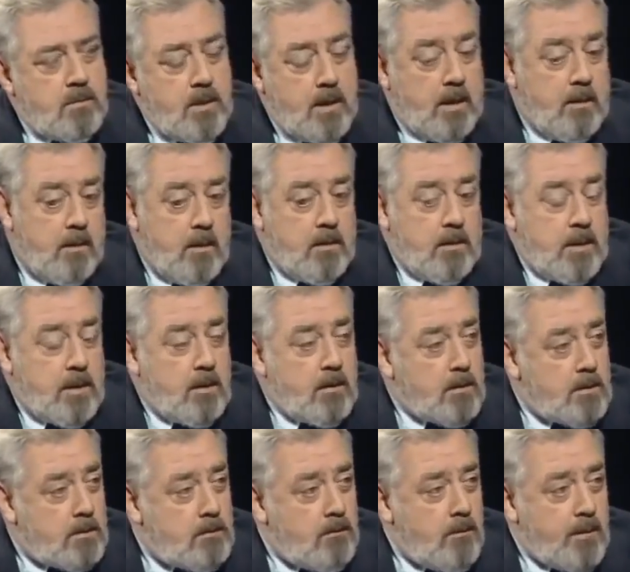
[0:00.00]
and, you
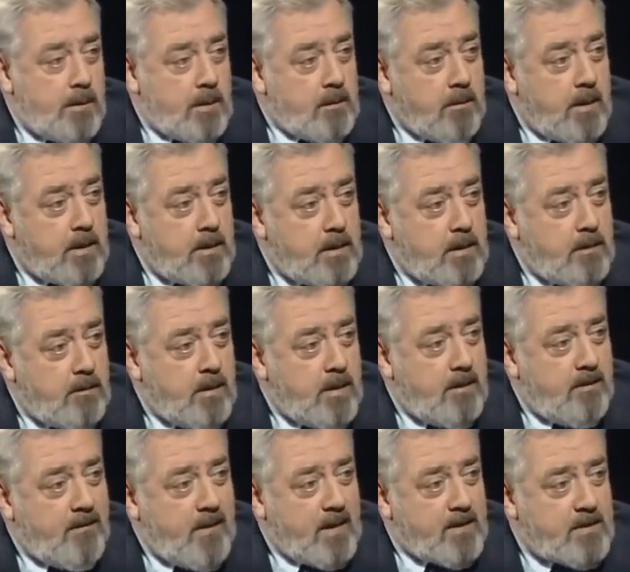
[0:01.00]
know, with a great
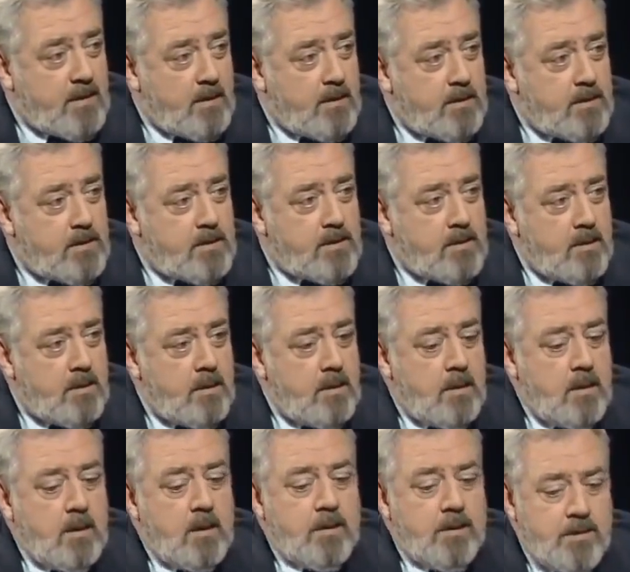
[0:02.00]
degree of excellence.
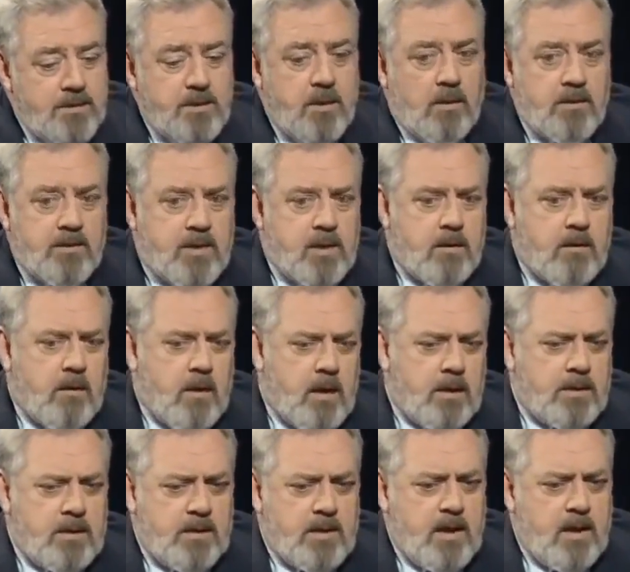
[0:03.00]
The shows that are
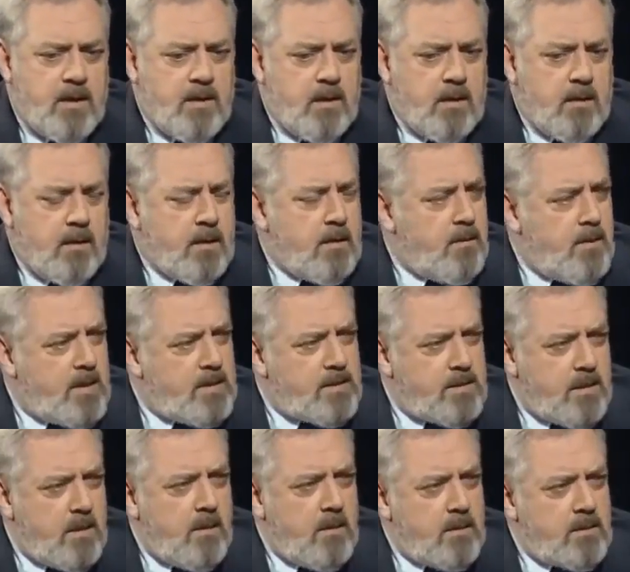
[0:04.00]
on today that are the
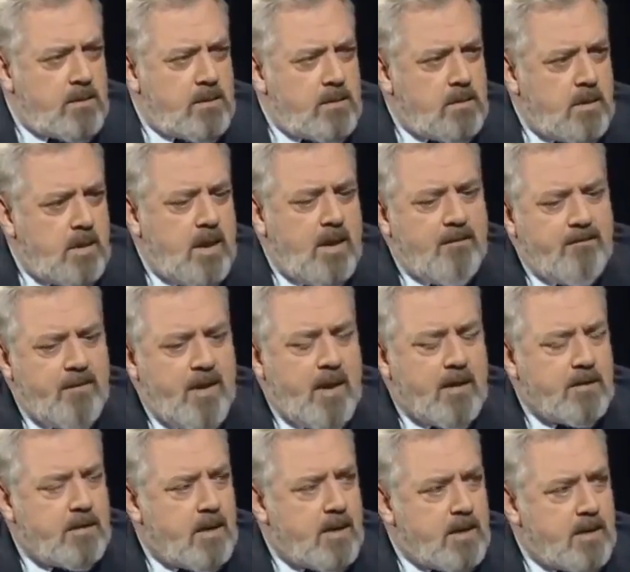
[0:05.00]
best shows have
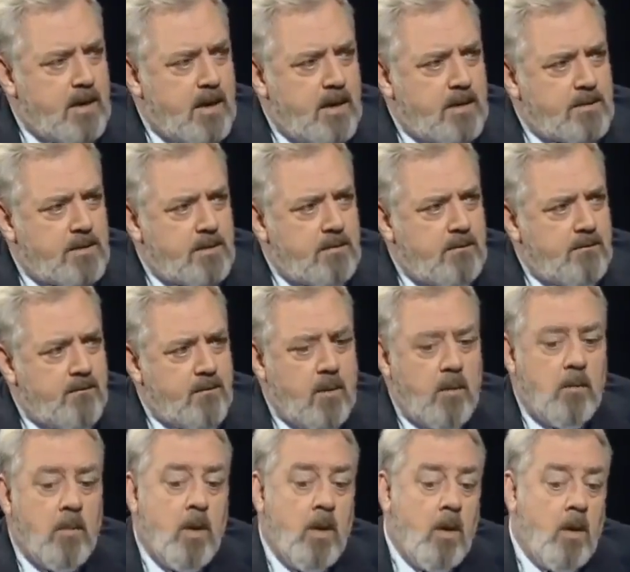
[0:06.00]
that dedication
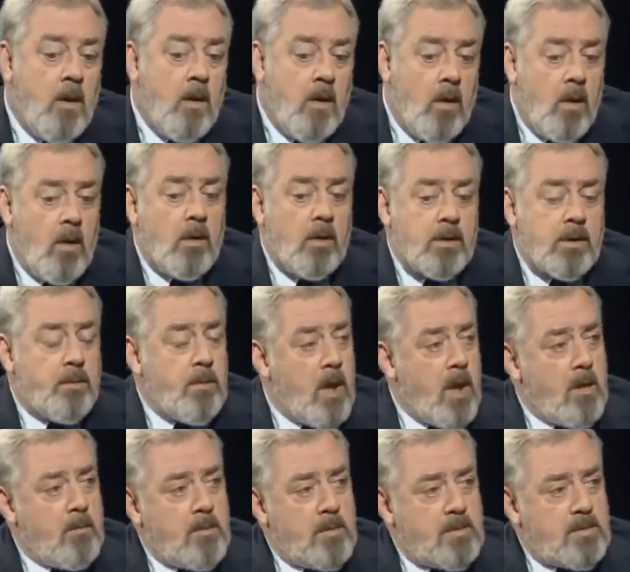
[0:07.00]
from all
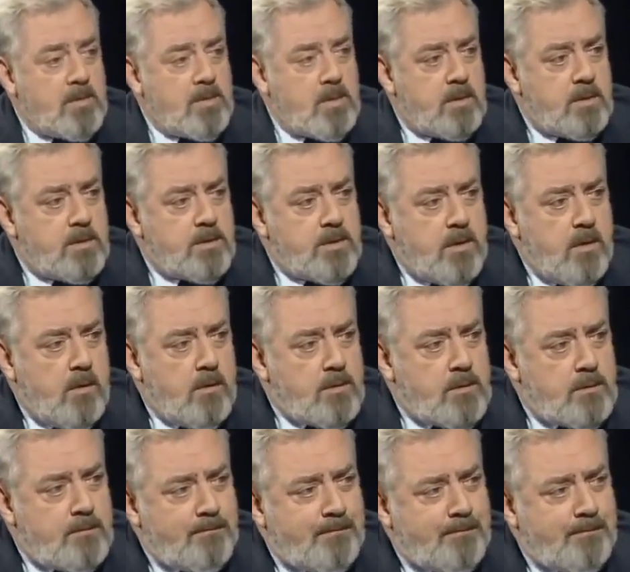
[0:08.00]
departments in the shows.